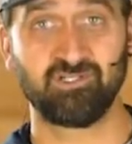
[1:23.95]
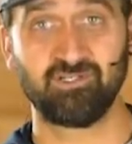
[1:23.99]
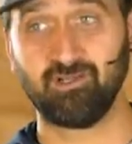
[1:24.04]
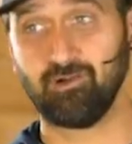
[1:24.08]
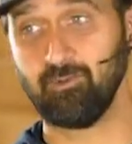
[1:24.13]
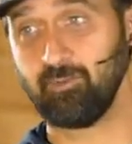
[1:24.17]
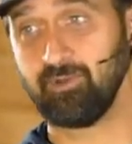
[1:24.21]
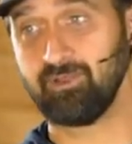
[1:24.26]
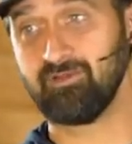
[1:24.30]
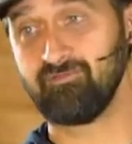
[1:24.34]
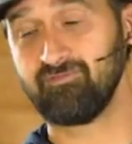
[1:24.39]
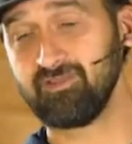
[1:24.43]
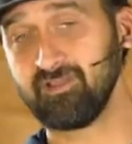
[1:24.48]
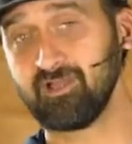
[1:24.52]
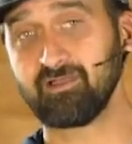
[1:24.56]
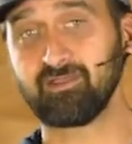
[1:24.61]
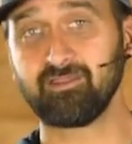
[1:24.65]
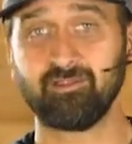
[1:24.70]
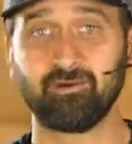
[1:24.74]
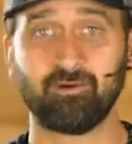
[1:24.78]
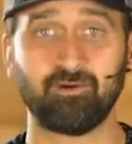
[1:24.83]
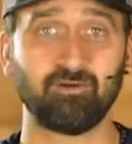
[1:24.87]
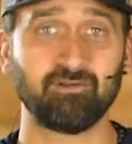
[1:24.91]
We have young
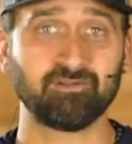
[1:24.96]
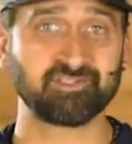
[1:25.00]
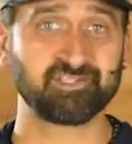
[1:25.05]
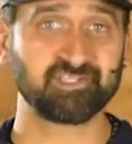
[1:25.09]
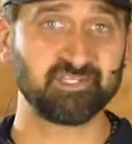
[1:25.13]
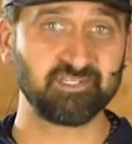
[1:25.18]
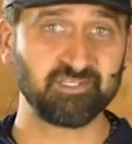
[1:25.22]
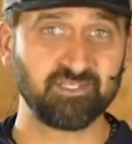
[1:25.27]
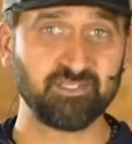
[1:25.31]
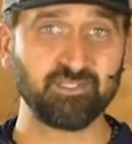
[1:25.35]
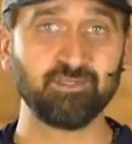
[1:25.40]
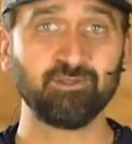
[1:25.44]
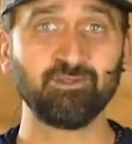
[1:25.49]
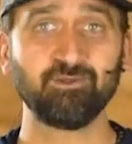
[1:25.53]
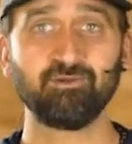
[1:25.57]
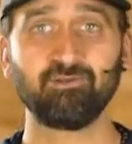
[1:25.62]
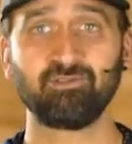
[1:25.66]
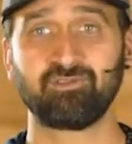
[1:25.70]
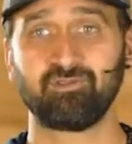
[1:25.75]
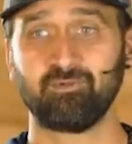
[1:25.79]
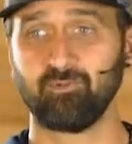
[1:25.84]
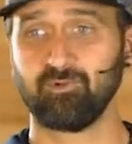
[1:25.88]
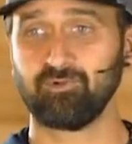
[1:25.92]
adults and
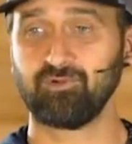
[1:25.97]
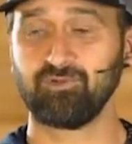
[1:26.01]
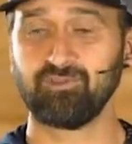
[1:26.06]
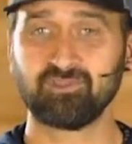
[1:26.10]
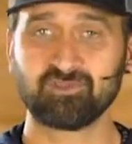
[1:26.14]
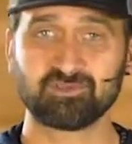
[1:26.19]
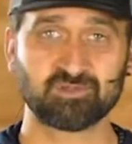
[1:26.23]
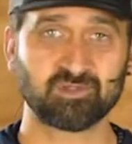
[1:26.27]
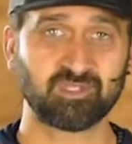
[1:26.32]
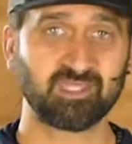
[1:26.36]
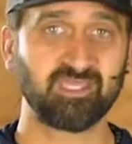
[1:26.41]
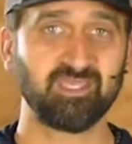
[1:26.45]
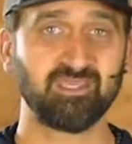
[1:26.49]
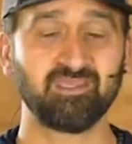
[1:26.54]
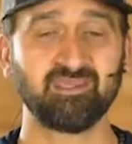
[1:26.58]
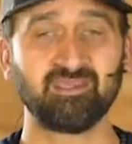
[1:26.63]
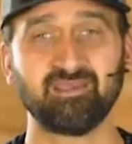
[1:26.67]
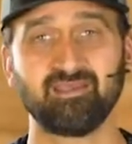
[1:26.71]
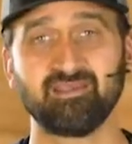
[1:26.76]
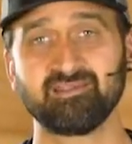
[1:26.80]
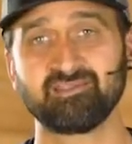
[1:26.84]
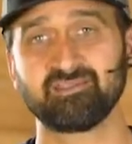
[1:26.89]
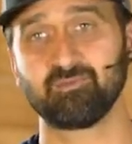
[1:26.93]
youth, and we're doing things with
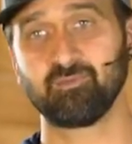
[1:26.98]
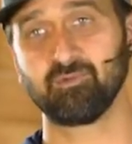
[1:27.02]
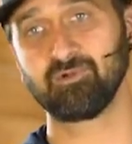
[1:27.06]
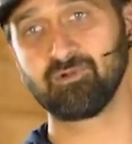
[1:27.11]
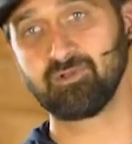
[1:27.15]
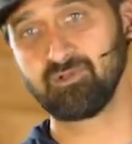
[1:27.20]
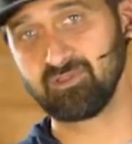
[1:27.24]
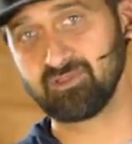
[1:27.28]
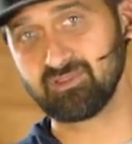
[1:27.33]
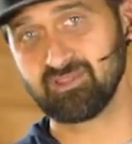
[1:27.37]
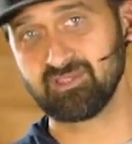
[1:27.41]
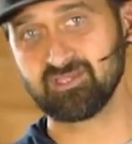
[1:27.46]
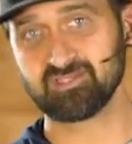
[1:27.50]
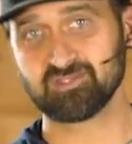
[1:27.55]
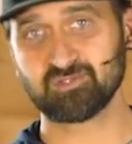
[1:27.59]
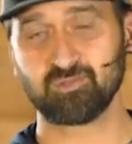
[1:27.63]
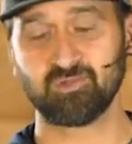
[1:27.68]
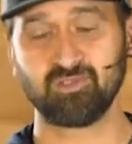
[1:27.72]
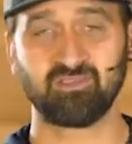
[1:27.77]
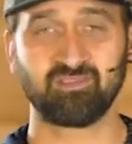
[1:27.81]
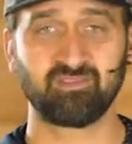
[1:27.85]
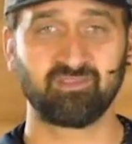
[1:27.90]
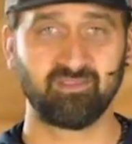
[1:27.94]
kids, and we're doing things
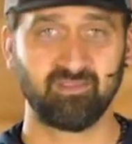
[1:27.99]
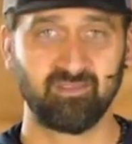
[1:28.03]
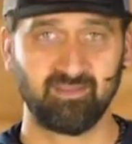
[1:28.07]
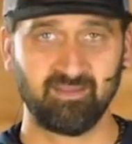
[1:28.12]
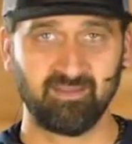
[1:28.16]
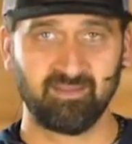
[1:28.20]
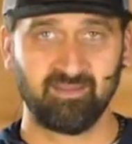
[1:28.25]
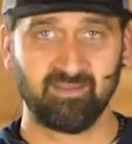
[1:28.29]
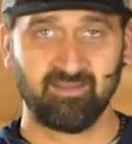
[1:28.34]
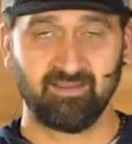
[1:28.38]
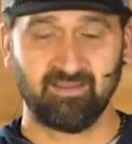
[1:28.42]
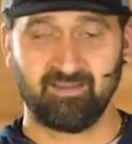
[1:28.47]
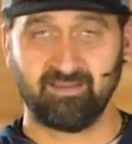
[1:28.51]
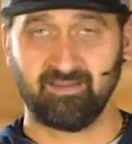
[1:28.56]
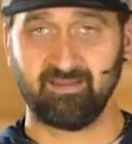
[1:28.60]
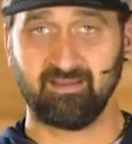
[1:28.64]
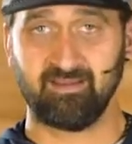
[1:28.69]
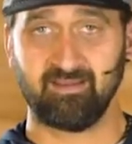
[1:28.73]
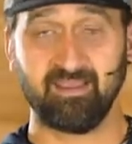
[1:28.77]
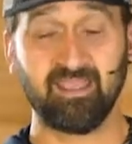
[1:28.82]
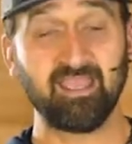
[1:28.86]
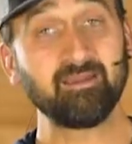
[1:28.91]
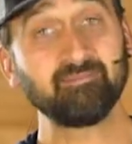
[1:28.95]
with
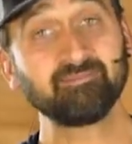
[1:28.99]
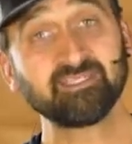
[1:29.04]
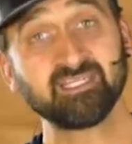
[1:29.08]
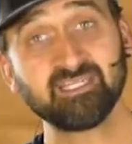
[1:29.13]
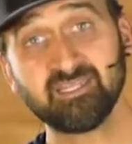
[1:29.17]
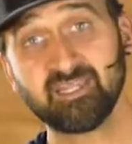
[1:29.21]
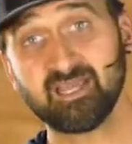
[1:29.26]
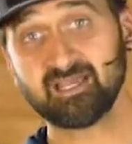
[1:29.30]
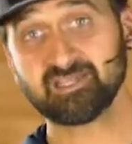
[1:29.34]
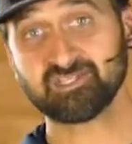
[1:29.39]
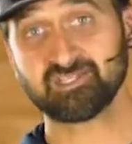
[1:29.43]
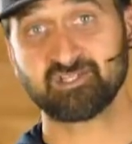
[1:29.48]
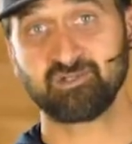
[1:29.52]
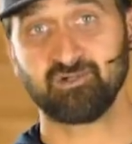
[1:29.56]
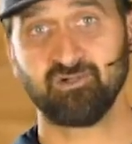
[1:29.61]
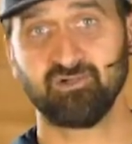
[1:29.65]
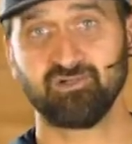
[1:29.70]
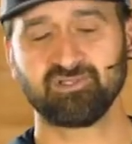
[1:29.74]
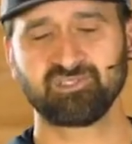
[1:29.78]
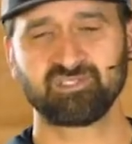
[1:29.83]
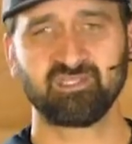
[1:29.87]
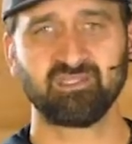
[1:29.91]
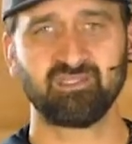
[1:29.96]
empty
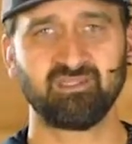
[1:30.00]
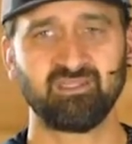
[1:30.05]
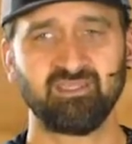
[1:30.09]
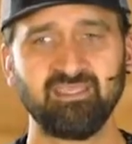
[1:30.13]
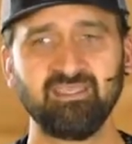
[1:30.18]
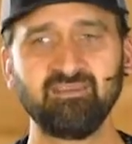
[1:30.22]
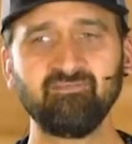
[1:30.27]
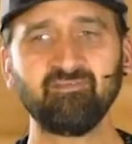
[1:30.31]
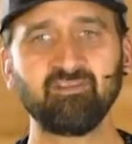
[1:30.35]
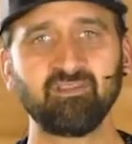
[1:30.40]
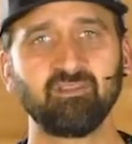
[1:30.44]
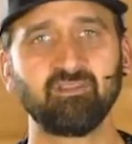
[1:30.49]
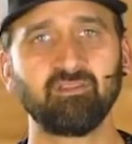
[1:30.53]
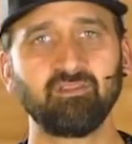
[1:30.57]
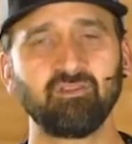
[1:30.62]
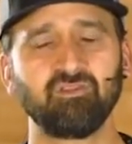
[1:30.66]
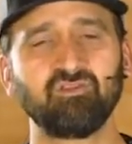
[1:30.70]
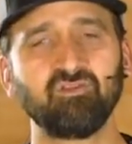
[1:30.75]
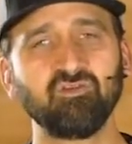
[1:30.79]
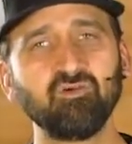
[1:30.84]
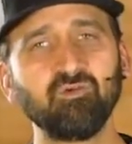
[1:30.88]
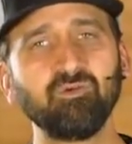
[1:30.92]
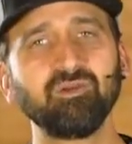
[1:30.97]
nesters, and even
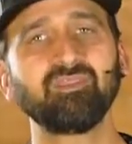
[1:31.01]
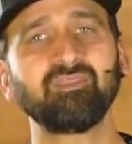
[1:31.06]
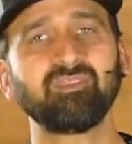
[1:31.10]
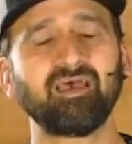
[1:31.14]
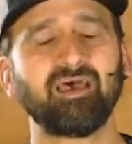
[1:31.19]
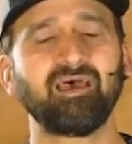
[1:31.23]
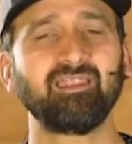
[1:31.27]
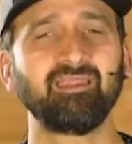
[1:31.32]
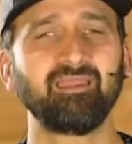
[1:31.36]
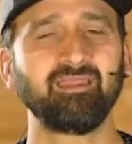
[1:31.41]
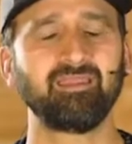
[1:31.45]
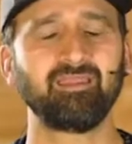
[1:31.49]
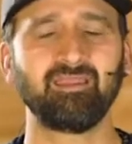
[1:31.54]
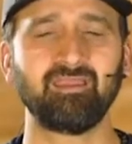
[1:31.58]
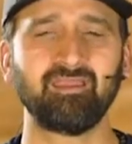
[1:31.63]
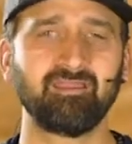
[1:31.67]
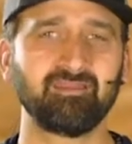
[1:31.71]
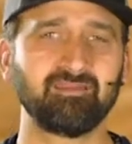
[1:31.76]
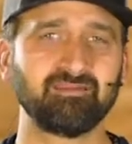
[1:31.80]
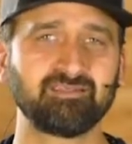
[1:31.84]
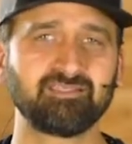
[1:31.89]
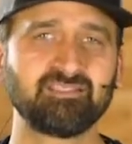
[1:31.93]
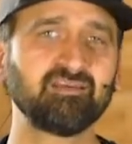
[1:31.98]
doing that
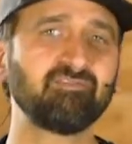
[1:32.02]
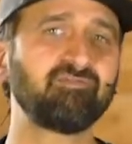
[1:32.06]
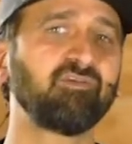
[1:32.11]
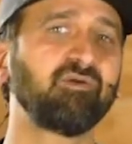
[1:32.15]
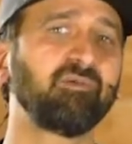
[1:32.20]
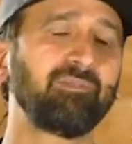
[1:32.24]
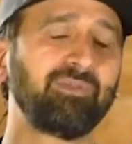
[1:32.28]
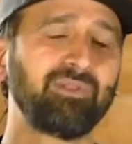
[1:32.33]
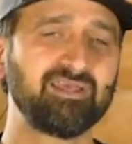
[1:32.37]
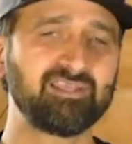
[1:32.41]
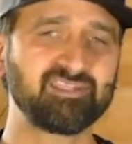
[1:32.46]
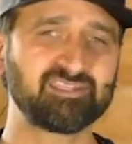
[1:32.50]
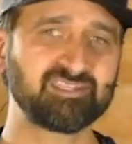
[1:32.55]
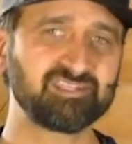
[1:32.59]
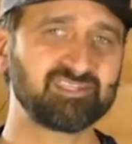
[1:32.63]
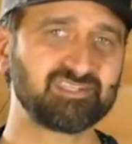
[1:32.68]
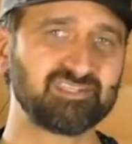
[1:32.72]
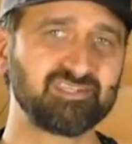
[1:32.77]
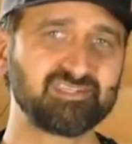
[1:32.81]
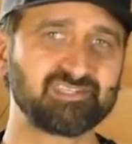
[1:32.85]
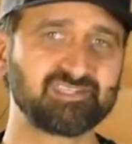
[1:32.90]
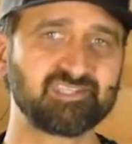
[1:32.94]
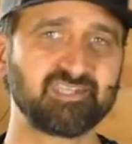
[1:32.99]
in different places
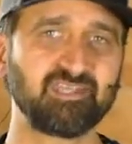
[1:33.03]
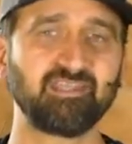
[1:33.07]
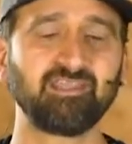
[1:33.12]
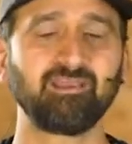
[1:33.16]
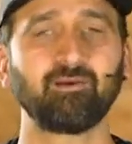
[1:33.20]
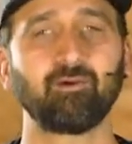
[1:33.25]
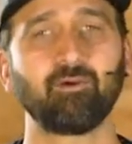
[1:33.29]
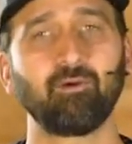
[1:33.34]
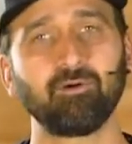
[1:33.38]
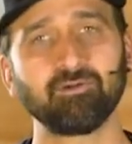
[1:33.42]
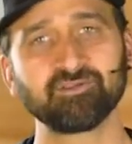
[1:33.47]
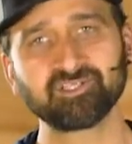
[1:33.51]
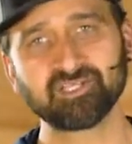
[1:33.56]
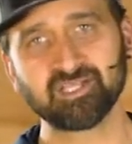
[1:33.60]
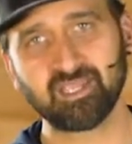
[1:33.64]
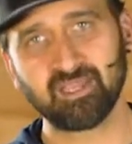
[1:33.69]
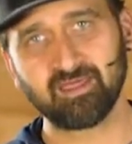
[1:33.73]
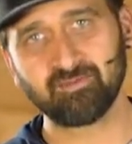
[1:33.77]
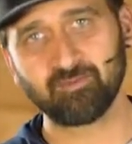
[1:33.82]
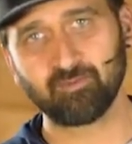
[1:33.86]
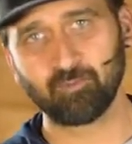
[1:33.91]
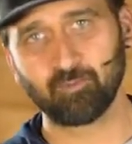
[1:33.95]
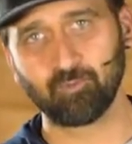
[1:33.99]
in a city or all
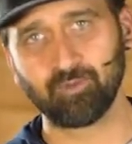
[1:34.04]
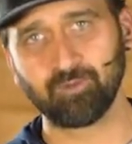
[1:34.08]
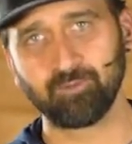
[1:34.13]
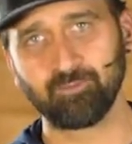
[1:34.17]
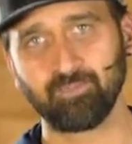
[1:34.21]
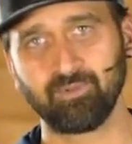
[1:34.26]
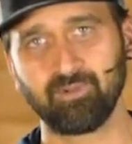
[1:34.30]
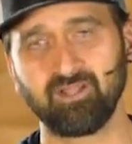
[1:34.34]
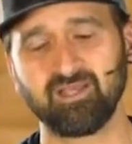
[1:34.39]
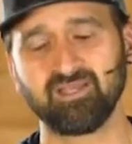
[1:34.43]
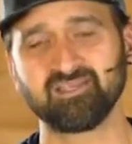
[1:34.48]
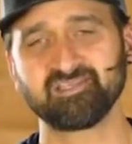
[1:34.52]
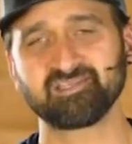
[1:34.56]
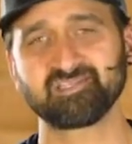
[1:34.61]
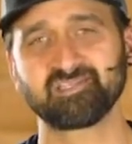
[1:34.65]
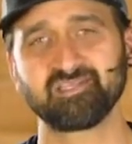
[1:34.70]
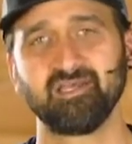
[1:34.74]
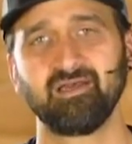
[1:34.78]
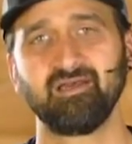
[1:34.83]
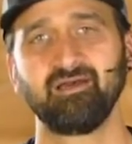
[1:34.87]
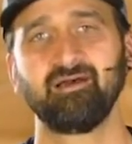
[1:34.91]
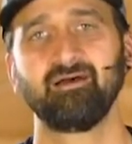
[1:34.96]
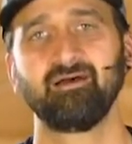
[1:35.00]
together in one place
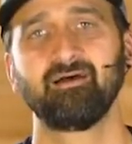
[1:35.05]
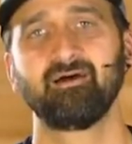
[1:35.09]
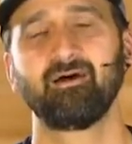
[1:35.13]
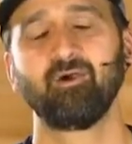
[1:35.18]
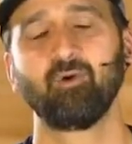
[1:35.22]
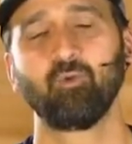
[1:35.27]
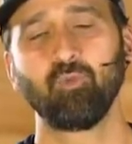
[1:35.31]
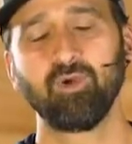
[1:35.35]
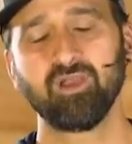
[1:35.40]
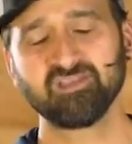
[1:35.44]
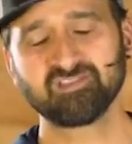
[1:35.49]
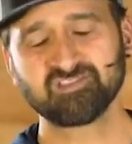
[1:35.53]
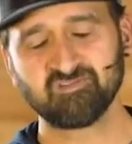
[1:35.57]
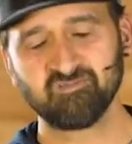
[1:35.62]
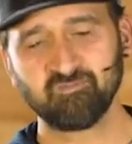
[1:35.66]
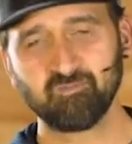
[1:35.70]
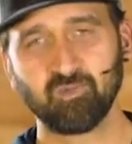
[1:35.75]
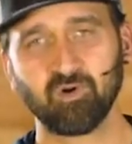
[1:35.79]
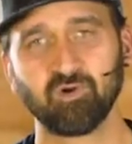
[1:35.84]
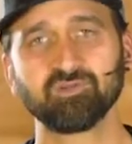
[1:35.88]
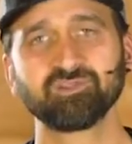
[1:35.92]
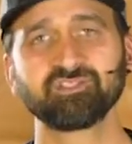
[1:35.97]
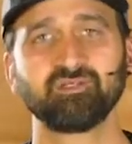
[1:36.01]
are ways of
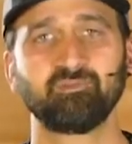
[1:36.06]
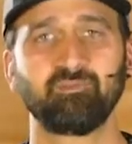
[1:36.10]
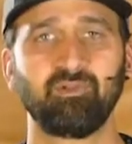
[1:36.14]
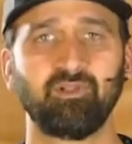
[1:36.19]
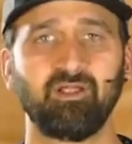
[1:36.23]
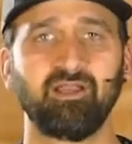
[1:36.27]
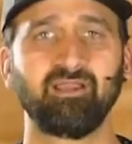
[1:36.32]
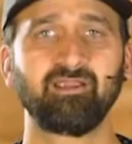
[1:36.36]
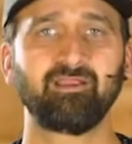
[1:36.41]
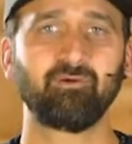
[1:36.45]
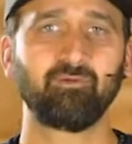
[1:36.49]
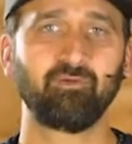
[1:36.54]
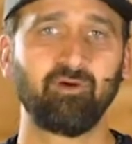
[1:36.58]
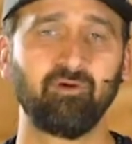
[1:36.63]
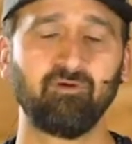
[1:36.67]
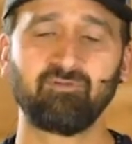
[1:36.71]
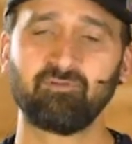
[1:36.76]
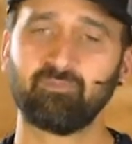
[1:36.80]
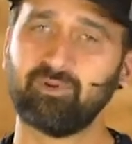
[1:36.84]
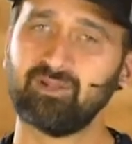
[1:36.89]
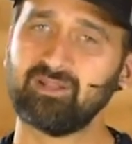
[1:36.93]
multiplying growth.